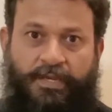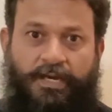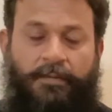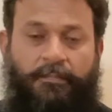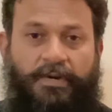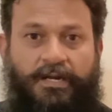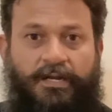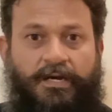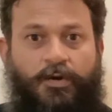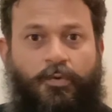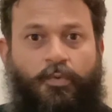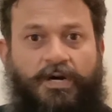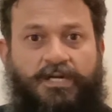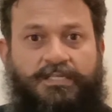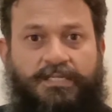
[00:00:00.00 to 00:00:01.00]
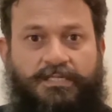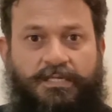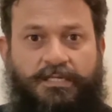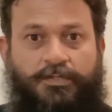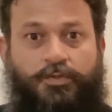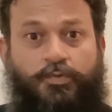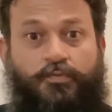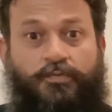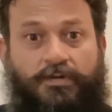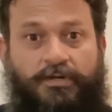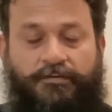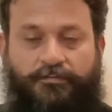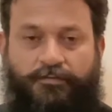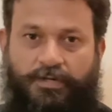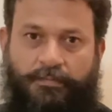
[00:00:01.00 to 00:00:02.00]
America wanted her to
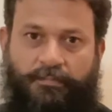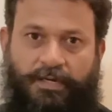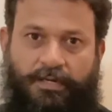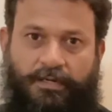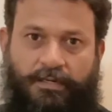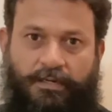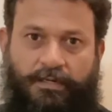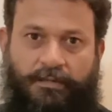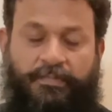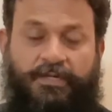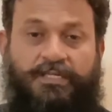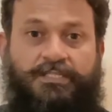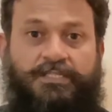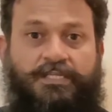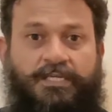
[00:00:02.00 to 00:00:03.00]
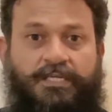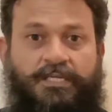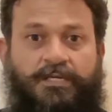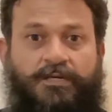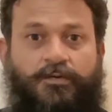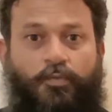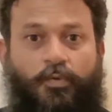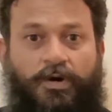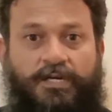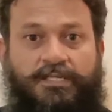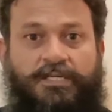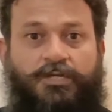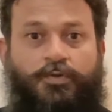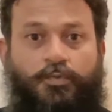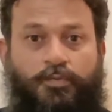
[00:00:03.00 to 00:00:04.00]
work for America, but she
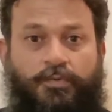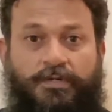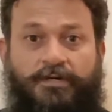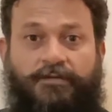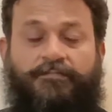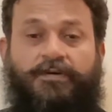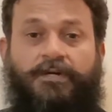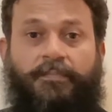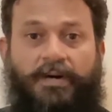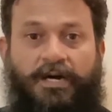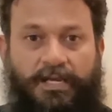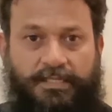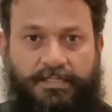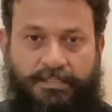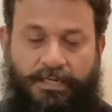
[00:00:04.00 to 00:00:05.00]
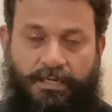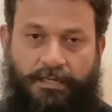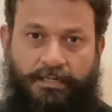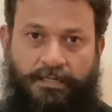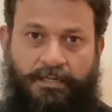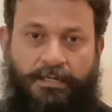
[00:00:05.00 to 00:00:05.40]
wanted to work for Pakistan,